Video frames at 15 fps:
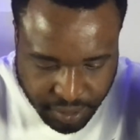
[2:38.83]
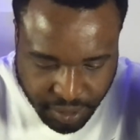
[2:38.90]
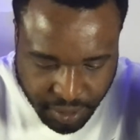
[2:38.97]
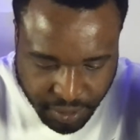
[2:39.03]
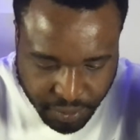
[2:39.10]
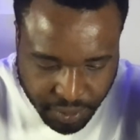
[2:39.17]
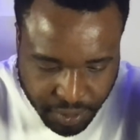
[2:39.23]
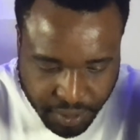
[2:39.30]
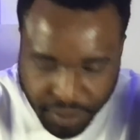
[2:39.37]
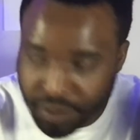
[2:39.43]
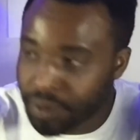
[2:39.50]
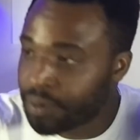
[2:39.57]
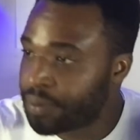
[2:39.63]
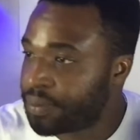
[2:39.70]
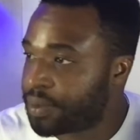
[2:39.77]
There we
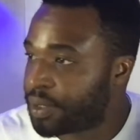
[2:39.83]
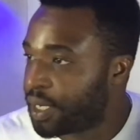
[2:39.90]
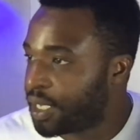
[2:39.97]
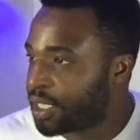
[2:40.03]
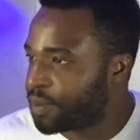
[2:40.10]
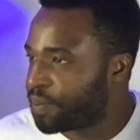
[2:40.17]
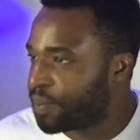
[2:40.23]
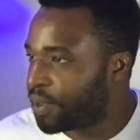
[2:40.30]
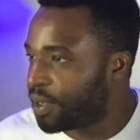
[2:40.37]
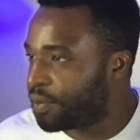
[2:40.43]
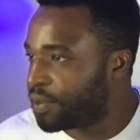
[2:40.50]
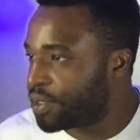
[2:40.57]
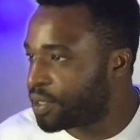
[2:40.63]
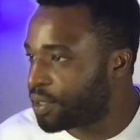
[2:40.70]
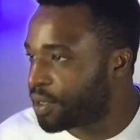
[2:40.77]
go. Did I spell
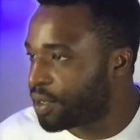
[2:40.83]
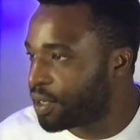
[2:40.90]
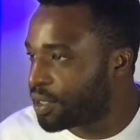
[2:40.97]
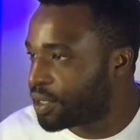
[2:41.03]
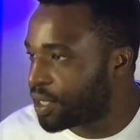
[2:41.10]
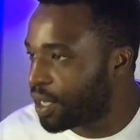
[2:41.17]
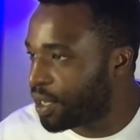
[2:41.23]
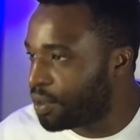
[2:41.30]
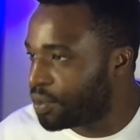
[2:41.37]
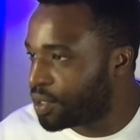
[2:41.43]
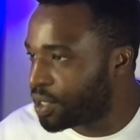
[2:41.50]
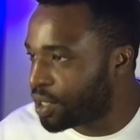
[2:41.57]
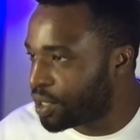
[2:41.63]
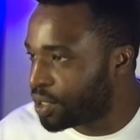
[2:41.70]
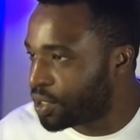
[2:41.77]
everything correct?
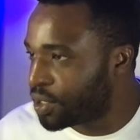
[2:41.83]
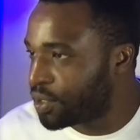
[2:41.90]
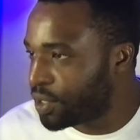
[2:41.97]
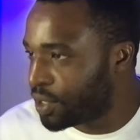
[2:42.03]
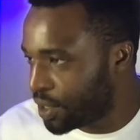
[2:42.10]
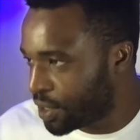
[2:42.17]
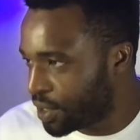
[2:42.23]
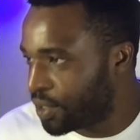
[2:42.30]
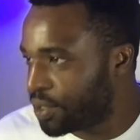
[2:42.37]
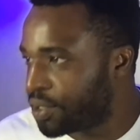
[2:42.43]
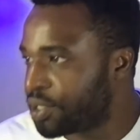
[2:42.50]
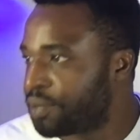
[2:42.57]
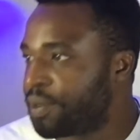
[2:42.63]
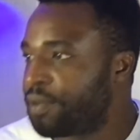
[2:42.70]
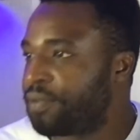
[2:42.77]
Salutation, greetings,
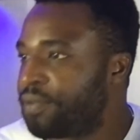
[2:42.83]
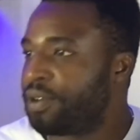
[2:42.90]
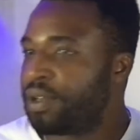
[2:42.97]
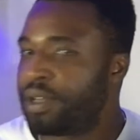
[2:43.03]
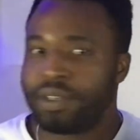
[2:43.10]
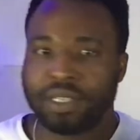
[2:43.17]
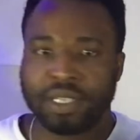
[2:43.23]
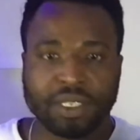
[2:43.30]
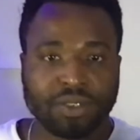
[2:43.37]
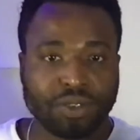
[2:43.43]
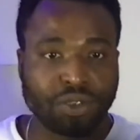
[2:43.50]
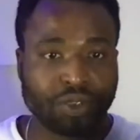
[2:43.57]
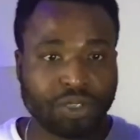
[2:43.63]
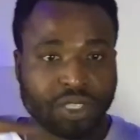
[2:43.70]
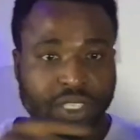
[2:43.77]
salutation, my fellow Eldians.
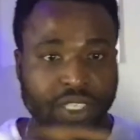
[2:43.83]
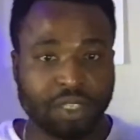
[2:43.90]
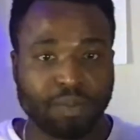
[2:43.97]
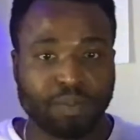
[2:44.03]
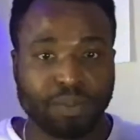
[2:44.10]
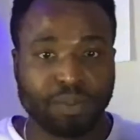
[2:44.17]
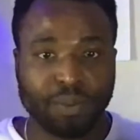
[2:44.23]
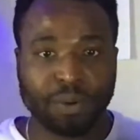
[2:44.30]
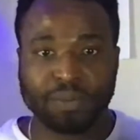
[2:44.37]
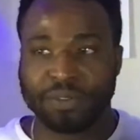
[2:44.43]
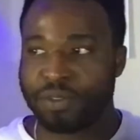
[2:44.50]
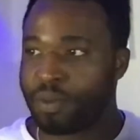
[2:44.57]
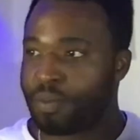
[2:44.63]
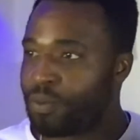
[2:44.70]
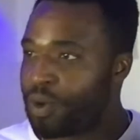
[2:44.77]
You should see it pop up
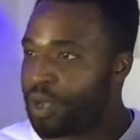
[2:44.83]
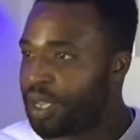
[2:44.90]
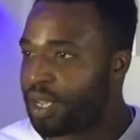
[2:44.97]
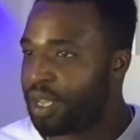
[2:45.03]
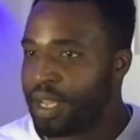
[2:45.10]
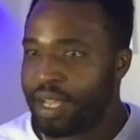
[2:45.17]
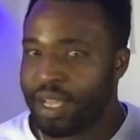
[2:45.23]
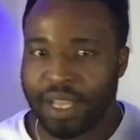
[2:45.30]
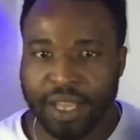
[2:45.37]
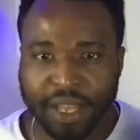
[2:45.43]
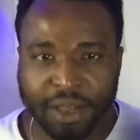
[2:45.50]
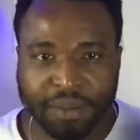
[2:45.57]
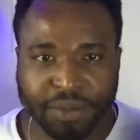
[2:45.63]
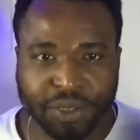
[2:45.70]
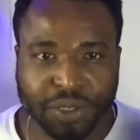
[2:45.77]
somewhere
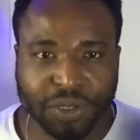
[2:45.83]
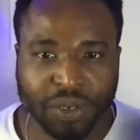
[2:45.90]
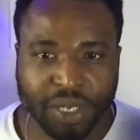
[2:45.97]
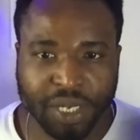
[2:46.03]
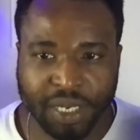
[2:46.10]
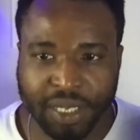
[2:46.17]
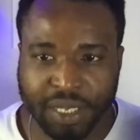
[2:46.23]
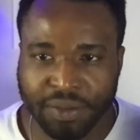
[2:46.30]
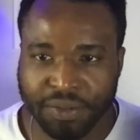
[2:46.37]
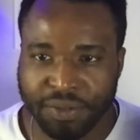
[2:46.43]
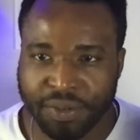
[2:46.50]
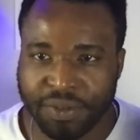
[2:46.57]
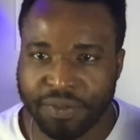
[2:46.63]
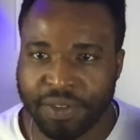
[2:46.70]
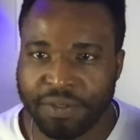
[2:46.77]
shortly
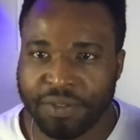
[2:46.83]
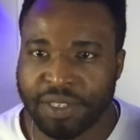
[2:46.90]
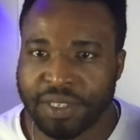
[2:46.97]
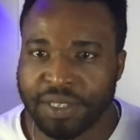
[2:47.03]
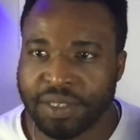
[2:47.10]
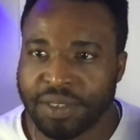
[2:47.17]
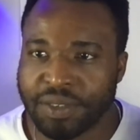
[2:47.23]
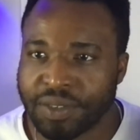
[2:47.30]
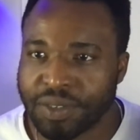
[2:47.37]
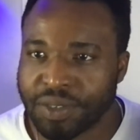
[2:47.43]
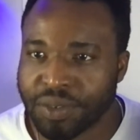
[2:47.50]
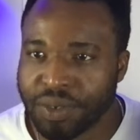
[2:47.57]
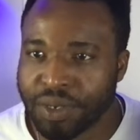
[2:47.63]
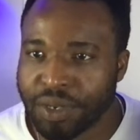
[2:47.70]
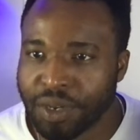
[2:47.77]
if everything is
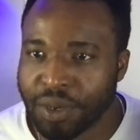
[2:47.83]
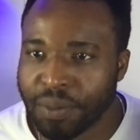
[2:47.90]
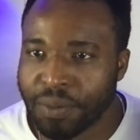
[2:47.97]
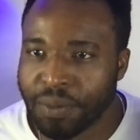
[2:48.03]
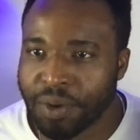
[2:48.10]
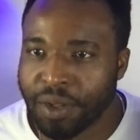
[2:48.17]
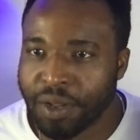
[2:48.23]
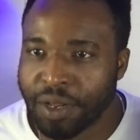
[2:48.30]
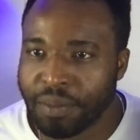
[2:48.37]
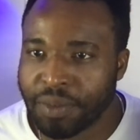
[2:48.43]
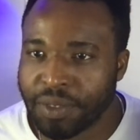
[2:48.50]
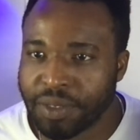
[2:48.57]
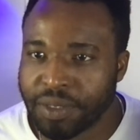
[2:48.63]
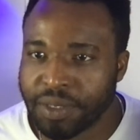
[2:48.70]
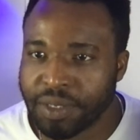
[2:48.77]
showing up well. Let
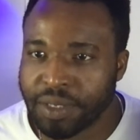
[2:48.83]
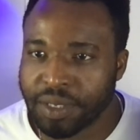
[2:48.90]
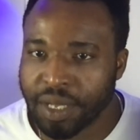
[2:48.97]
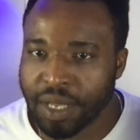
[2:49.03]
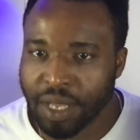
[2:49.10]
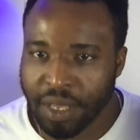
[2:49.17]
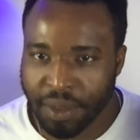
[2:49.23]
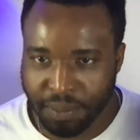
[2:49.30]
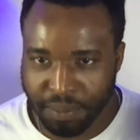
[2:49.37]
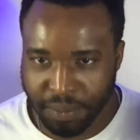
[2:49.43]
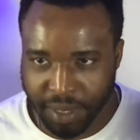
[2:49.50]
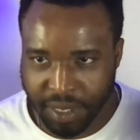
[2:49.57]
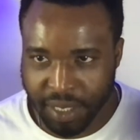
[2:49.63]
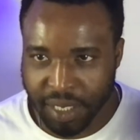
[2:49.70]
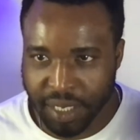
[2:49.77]
me see.
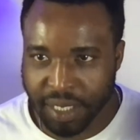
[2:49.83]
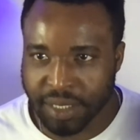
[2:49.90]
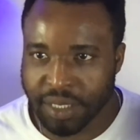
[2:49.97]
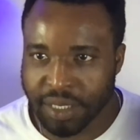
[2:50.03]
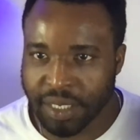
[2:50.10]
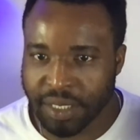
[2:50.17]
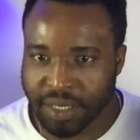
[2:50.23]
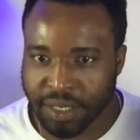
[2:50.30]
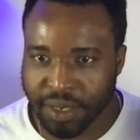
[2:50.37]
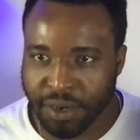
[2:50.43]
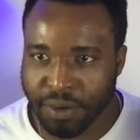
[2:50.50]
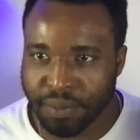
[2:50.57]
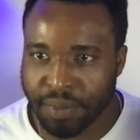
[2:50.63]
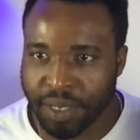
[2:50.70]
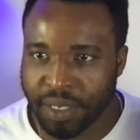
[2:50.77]
Media assets,
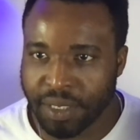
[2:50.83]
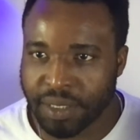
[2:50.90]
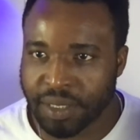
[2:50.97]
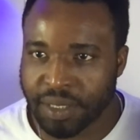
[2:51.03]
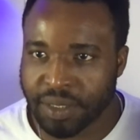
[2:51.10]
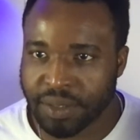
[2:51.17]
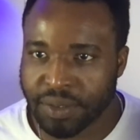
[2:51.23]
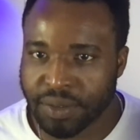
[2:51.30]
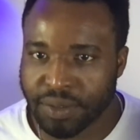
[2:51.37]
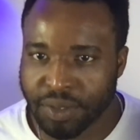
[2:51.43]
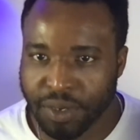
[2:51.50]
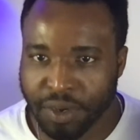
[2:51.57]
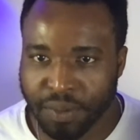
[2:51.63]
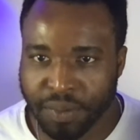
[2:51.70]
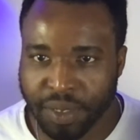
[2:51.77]
comments. Let's go to
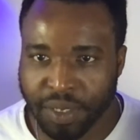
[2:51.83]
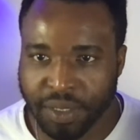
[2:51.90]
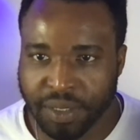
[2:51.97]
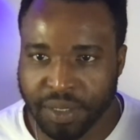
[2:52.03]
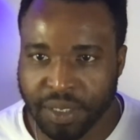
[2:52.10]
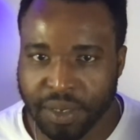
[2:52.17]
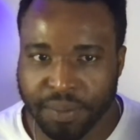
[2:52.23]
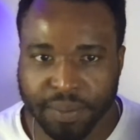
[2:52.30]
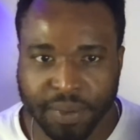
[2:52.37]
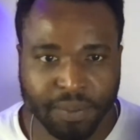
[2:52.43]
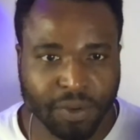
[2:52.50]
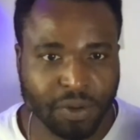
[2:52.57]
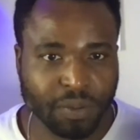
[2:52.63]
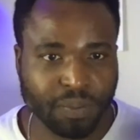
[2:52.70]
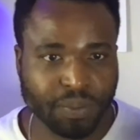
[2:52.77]
comments. Yep,
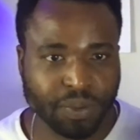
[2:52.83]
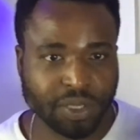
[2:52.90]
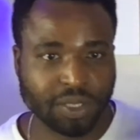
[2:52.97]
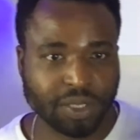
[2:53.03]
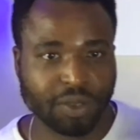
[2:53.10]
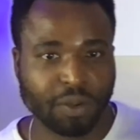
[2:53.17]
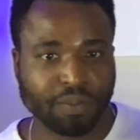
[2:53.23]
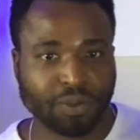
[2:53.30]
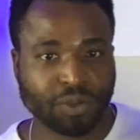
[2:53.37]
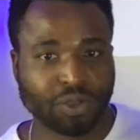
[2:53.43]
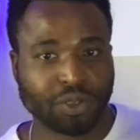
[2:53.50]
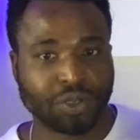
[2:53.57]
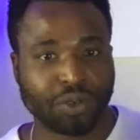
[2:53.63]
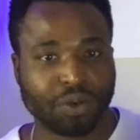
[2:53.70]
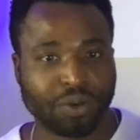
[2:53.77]
I'm gonna put it up to
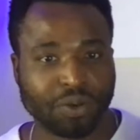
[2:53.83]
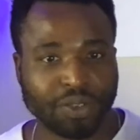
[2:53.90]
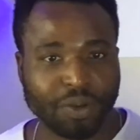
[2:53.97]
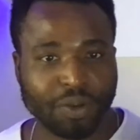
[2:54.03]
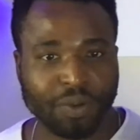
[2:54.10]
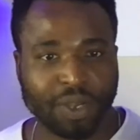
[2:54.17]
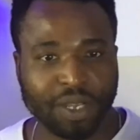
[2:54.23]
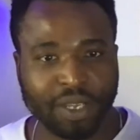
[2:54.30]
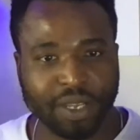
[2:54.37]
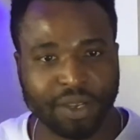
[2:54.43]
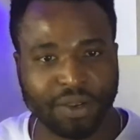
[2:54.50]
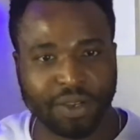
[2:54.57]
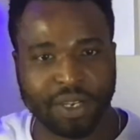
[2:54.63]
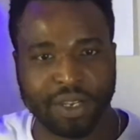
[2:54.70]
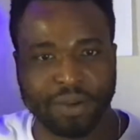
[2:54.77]
show somewhere
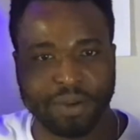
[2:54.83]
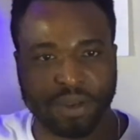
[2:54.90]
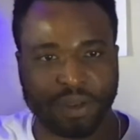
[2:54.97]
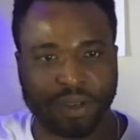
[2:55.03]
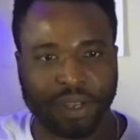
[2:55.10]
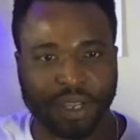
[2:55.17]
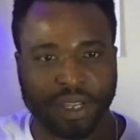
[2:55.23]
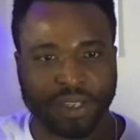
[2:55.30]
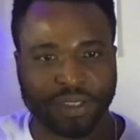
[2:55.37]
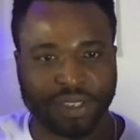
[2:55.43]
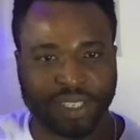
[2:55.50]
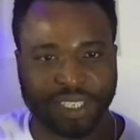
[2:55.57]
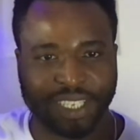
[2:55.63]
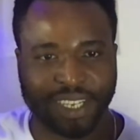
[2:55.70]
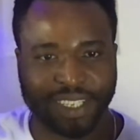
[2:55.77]
here. Oh, there we go.
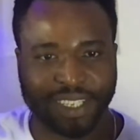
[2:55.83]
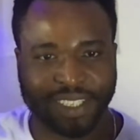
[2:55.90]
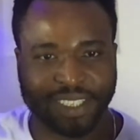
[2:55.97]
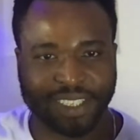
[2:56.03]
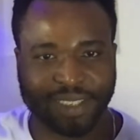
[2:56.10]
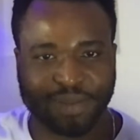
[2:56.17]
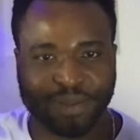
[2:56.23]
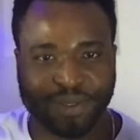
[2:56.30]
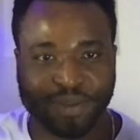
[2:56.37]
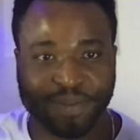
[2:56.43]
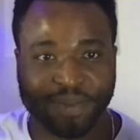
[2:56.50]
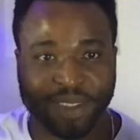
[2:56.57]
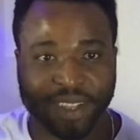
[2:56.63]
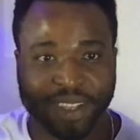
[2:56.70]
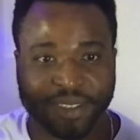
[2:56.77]
So there it is.
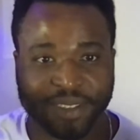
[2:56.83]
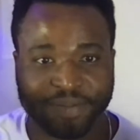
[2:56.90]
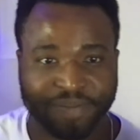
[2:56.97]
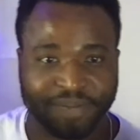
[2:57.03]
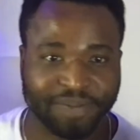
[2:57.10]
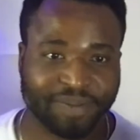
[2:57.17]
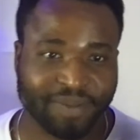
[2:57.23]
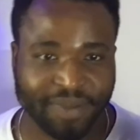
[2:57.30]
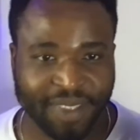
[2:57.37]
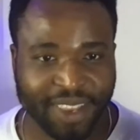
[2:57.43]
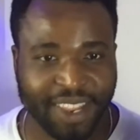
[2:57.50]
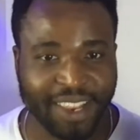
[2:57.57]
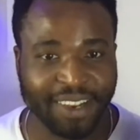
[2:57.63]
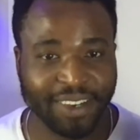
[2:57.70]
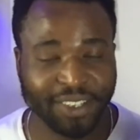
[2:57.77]
Boom.
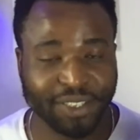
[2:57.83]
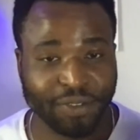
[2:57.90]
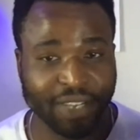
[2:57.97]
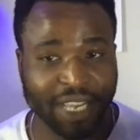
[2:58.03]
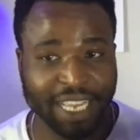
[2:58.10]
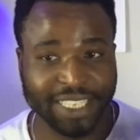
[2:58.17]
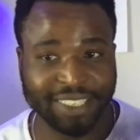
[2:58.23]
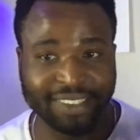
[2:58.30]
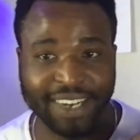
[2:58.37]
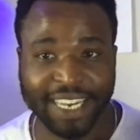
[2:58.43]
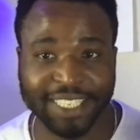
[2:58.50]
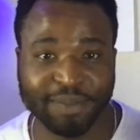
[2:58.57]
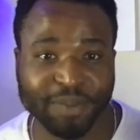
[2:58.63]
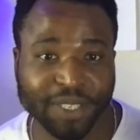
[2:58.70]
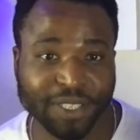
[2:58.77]
So if you guys
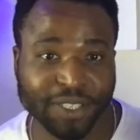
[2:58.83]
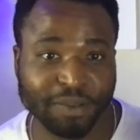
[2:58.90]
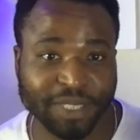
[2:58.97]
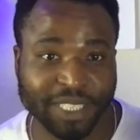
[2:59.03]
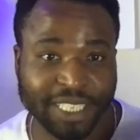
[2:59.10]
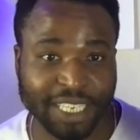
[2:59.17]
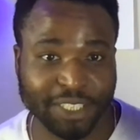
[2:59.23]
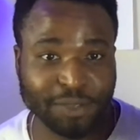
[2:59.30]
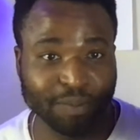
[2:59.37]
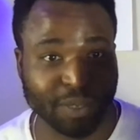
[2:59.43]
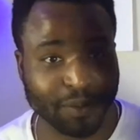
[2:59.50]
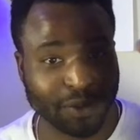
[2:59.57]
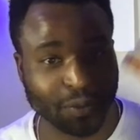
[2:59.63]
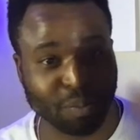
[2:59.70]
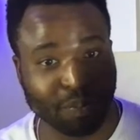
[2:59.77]
write me something, I should
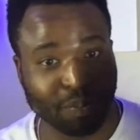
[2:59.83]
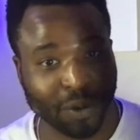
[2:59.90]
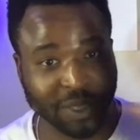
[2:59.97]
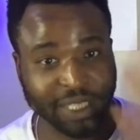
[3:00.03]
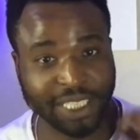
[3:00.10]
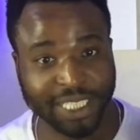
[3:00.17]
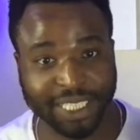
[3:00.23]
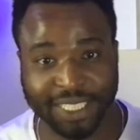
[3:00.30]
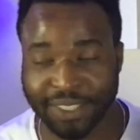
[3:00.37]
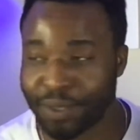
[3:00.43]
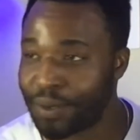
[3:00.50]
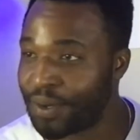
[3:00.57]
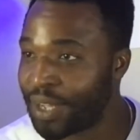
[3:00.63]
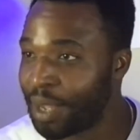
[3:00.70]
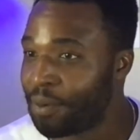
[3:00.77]
be able to post it.
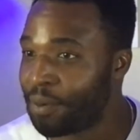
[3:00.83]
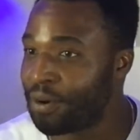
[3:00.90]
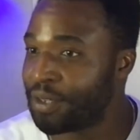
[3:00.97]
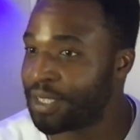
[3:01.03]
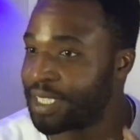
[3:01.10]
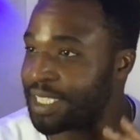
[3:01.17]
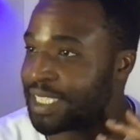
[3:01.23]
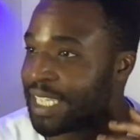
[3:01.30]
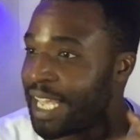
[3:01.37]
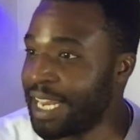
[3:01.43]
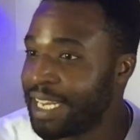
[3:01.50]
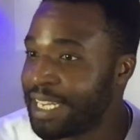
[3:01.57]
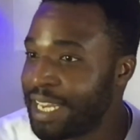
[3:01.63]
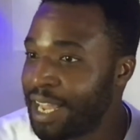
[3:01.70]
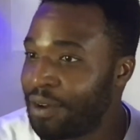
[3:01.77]
So I'm going to
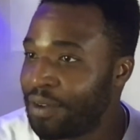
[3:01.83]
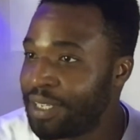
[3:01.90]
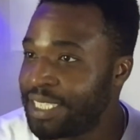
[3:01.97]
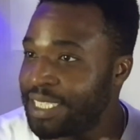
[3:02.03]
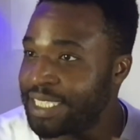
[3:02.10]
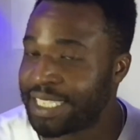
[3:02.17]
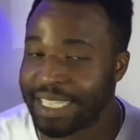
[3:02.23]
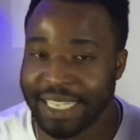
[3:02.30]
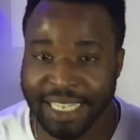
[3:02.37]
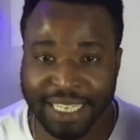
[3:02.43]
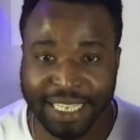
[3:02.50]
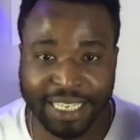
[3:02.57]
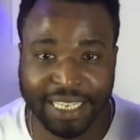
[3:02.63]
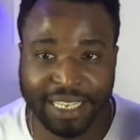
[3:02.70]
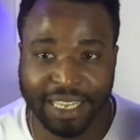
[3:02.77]
send now this
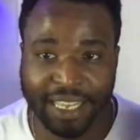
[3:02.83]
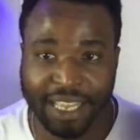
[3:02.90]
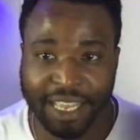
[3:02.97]
link.